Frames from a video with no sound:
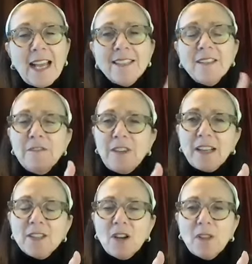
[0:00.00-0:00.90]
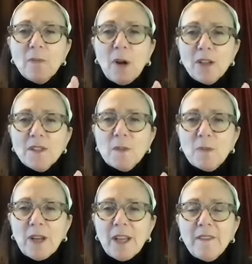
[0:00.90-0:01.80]
an effect on the parts of the
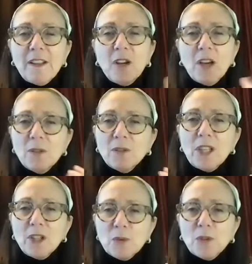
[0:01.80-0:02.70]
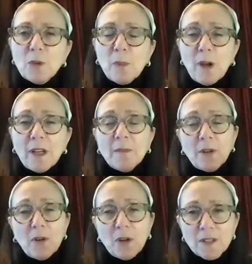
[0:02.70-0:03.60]
brain that not only control your body,
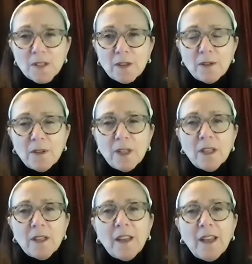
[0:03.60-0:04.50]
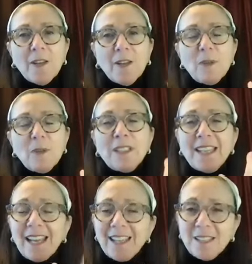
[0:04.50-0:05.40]
but also help you
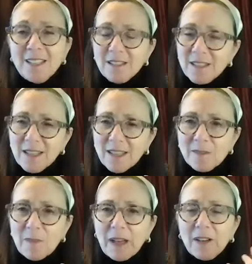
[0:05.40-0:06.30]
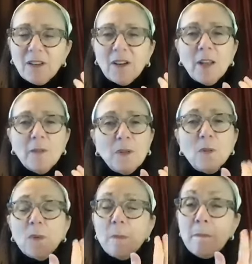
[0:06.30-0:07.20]
attend to things better, help
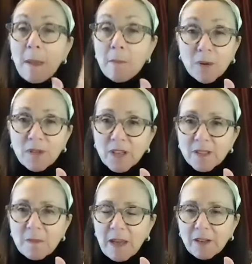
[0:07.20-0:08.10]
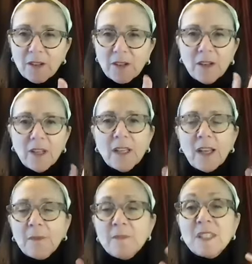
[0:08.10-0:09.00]
you remember things better,
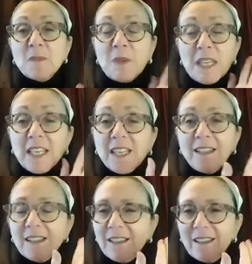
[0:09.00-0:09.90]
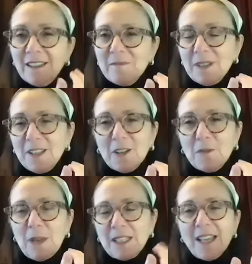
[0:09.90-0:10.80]
maintain
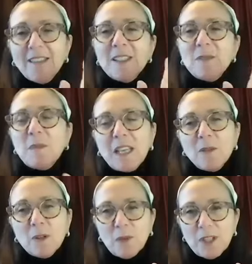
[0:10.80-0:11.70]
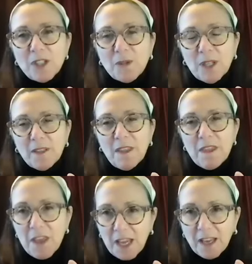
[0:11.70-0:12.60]
the speed with which you can
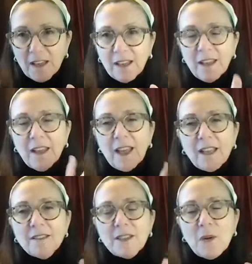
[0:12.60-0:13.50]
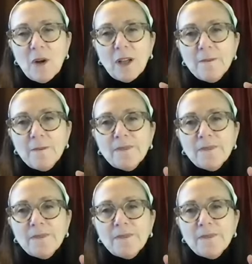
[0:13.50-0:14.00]
think, and so on.